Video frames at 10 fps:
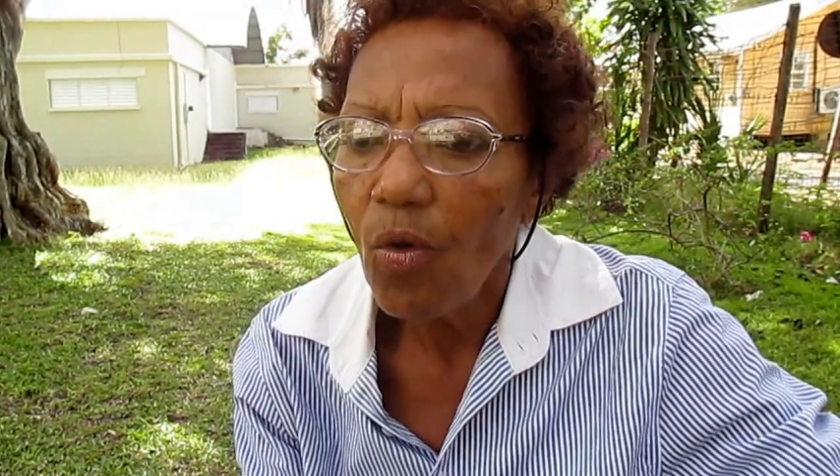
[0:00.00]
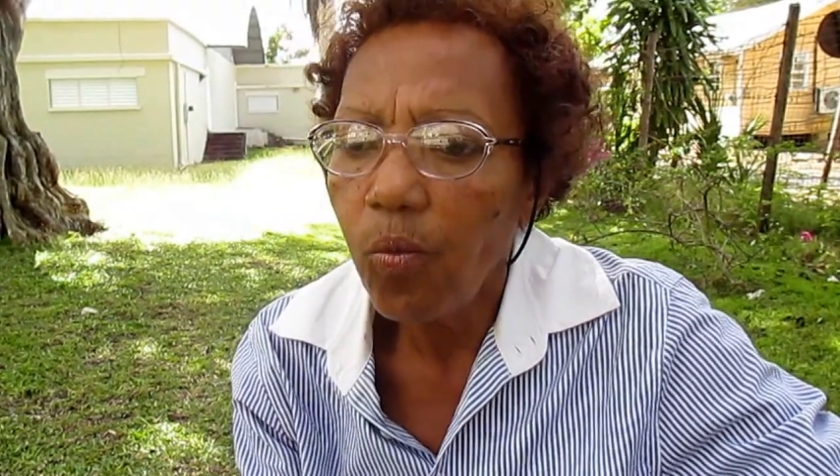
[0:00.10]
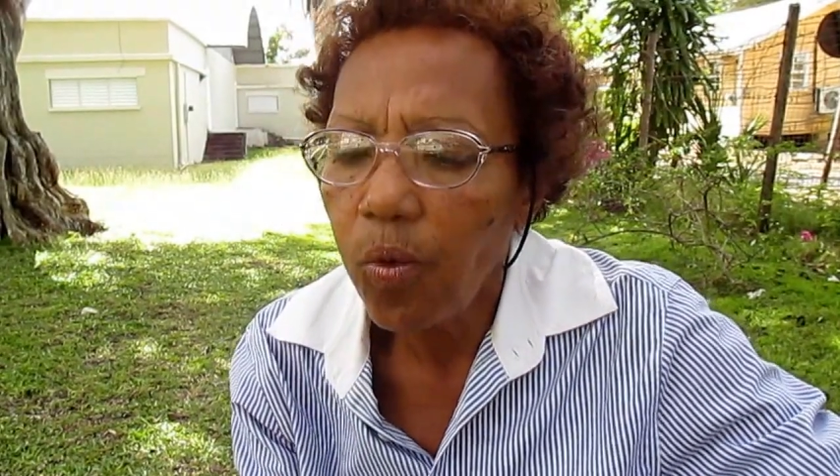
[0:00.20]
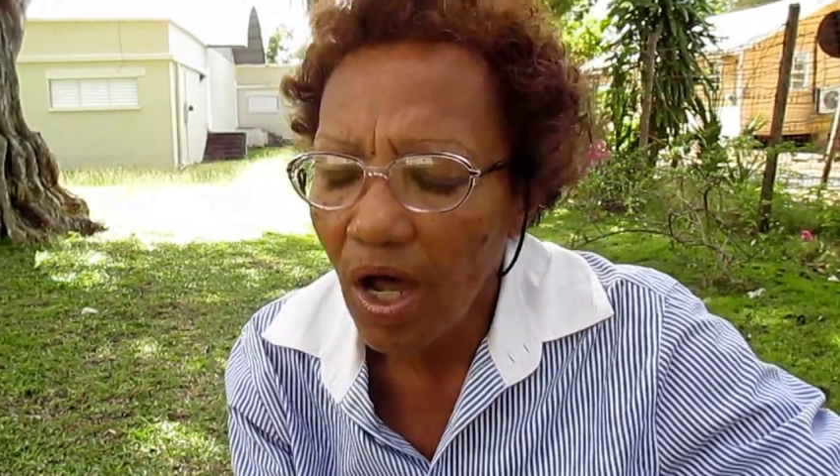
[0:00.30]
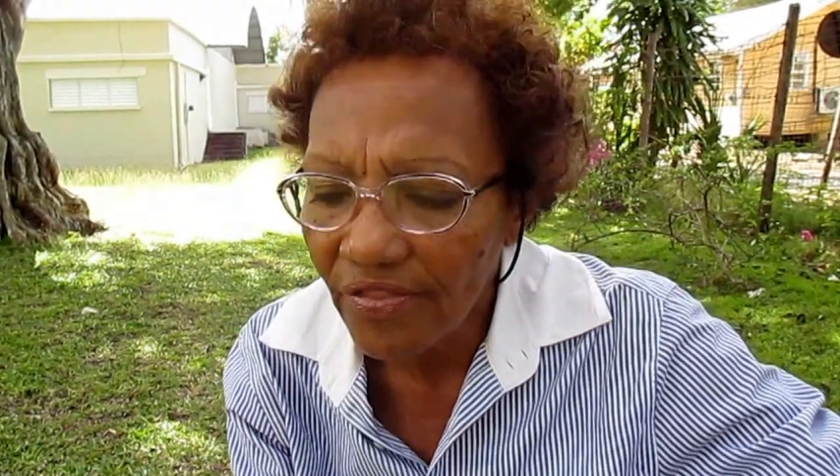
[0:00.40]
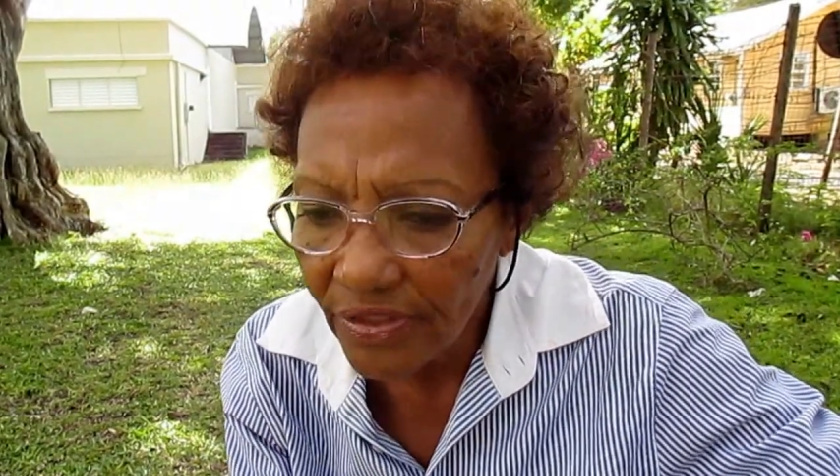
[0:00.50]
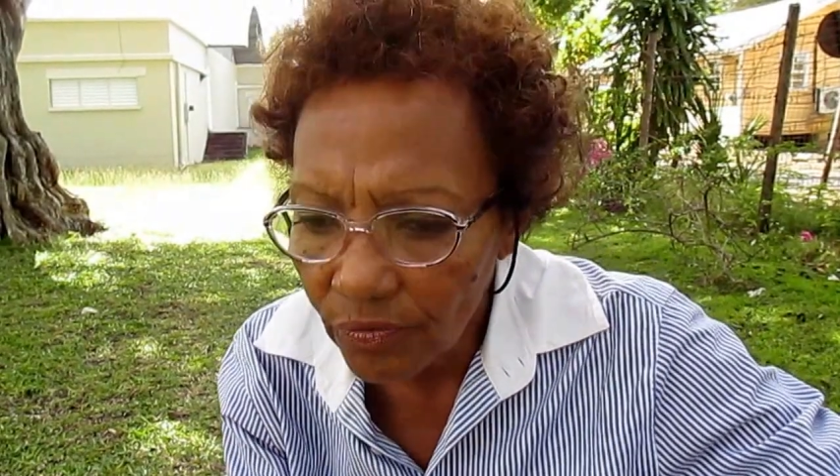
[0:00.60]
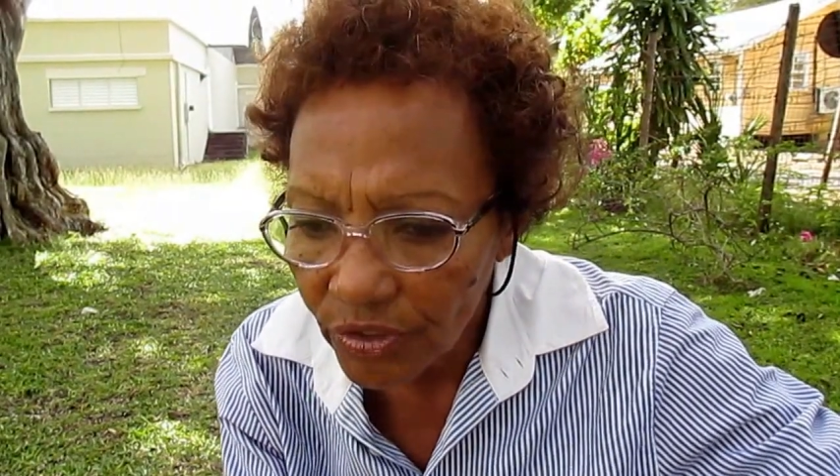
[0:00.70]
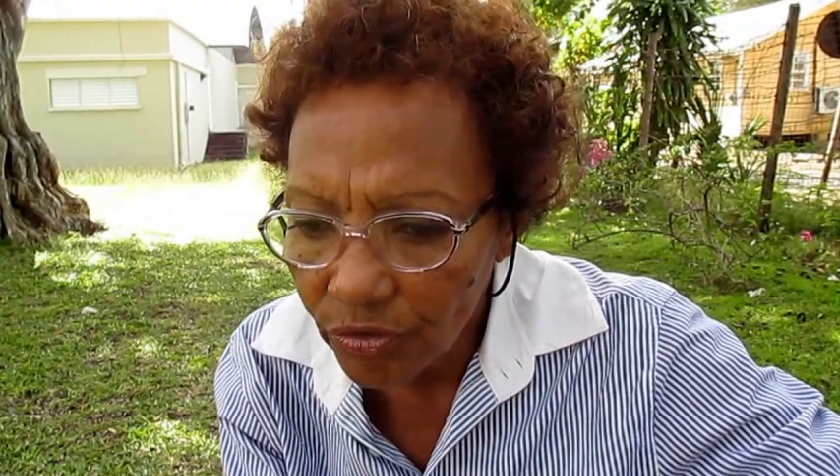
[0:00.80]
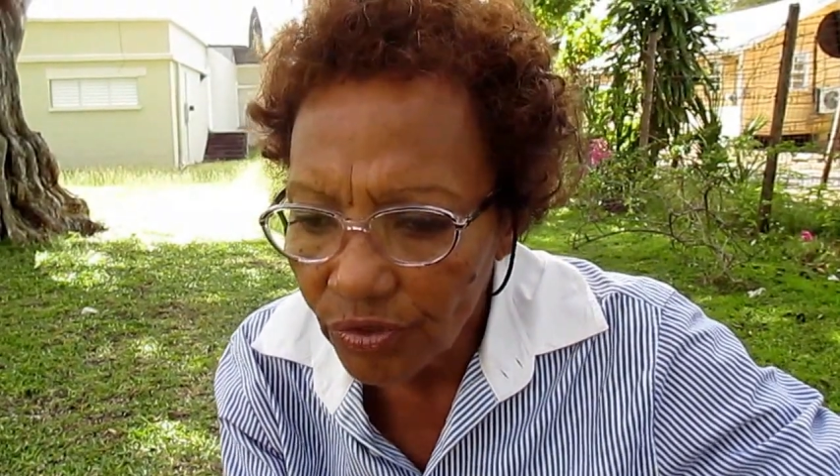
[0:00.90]
what they
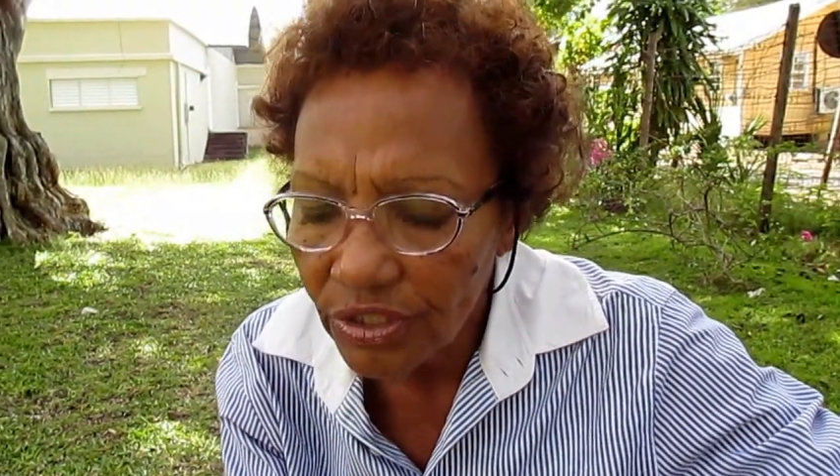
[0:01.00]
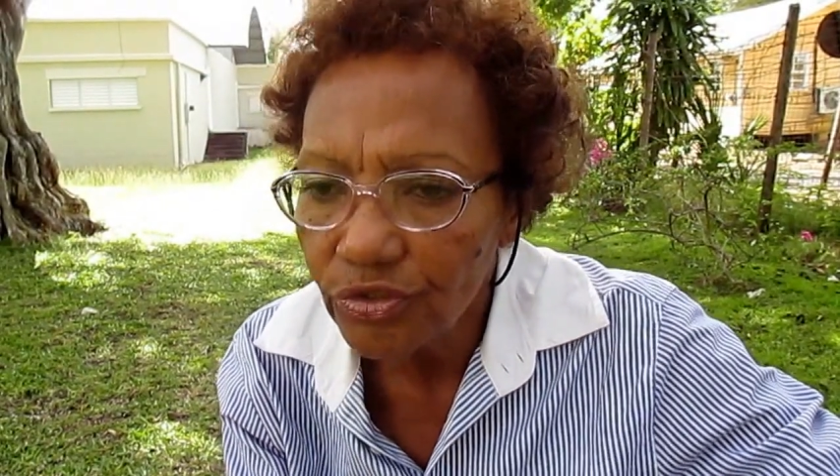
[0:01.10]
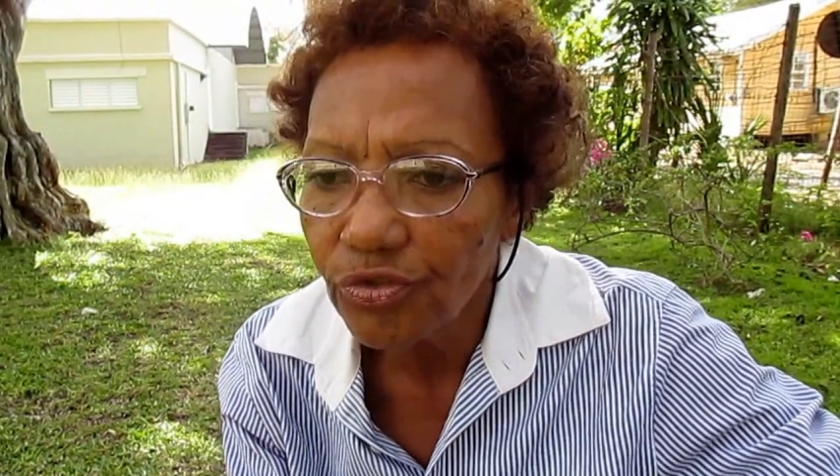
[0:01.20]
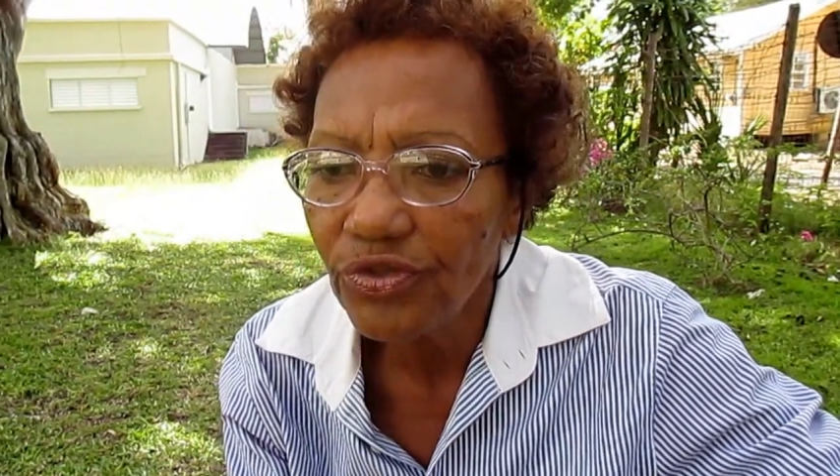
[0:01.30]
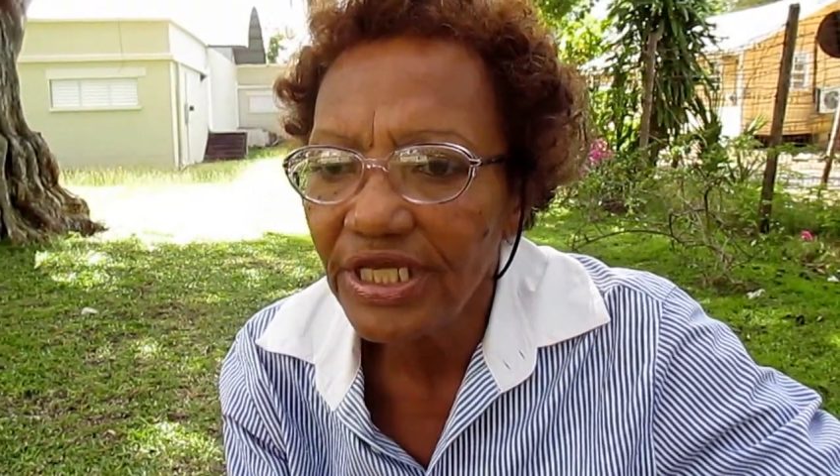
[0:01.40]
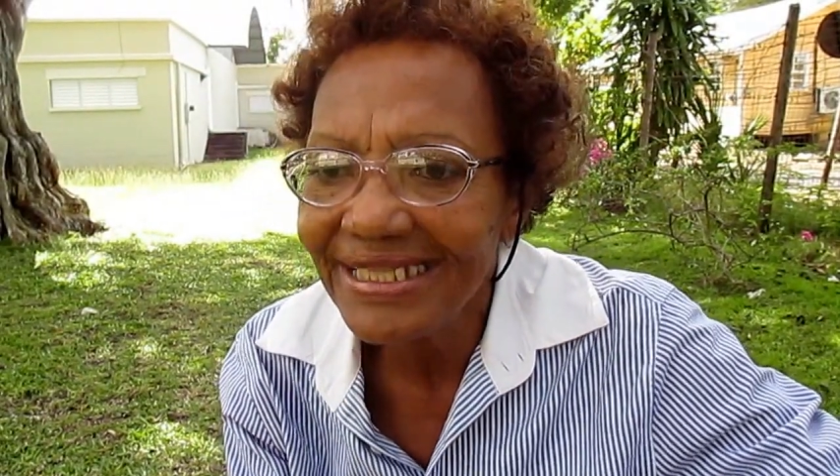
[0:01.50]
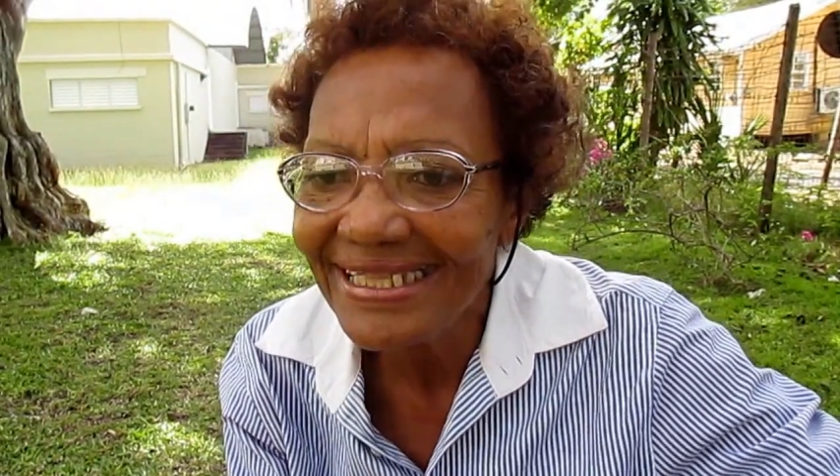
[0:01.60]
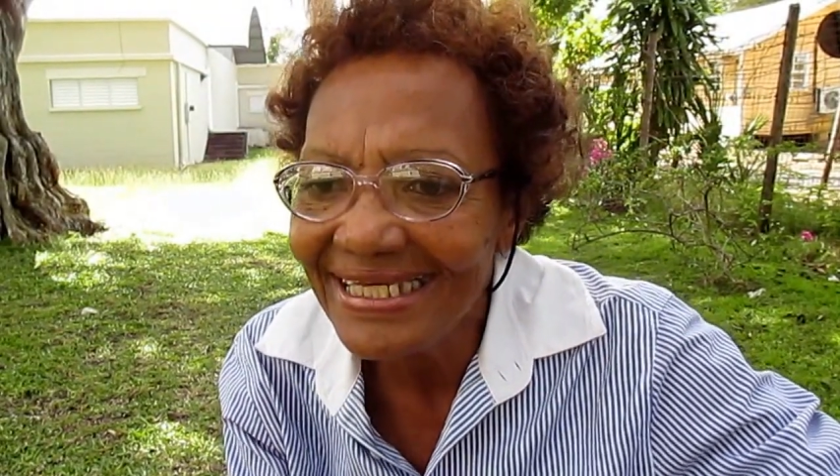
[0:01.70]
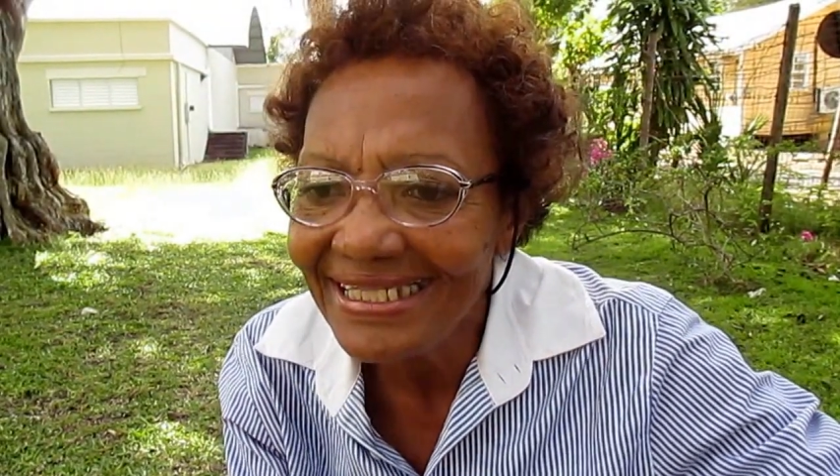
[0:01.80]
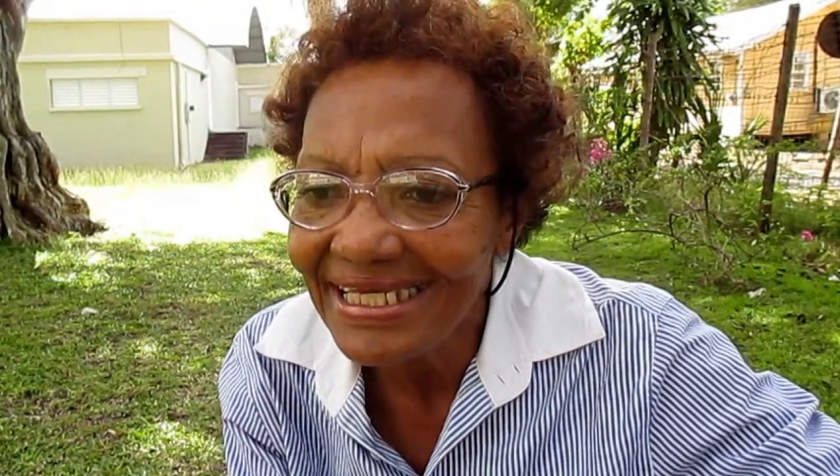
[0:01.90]
were doing, so they
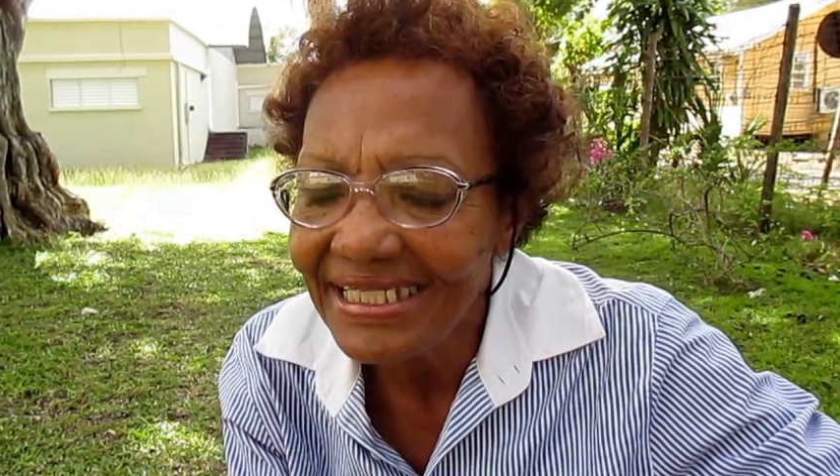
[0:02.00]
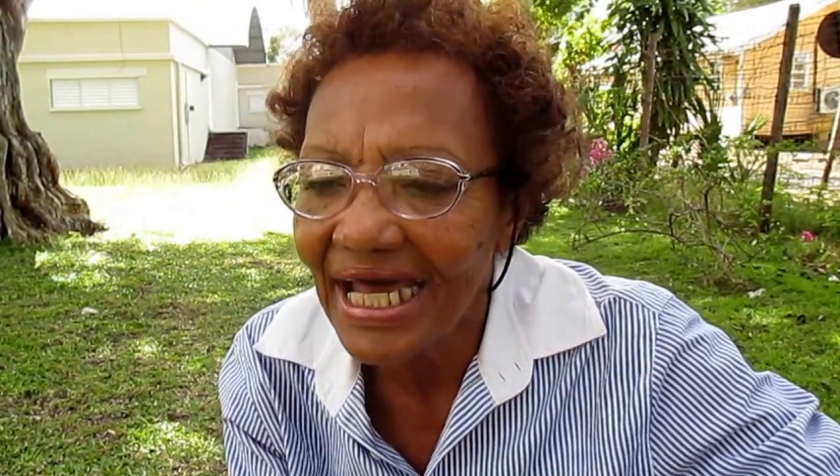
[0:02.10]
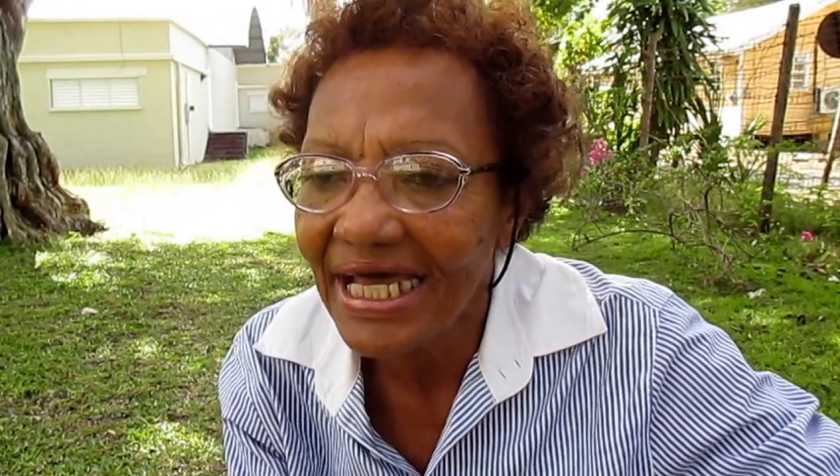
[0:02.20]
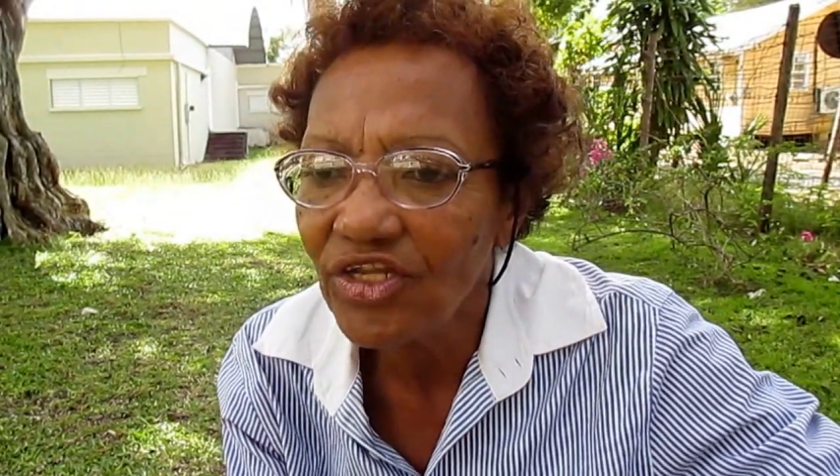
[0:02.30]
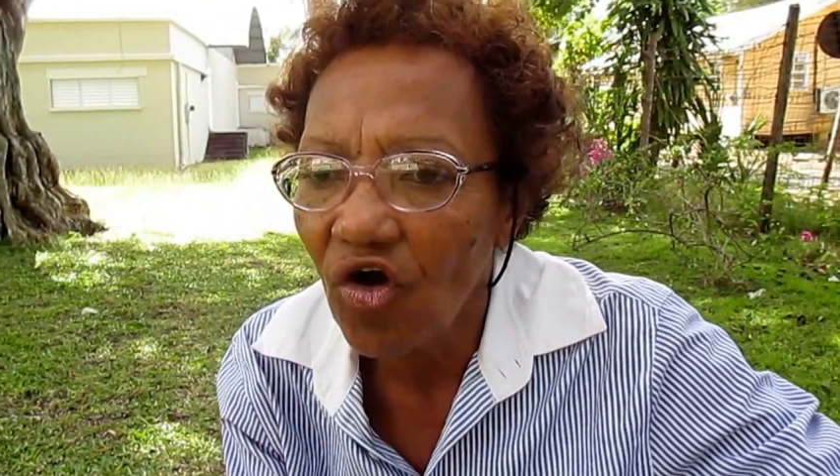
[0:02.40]
needed an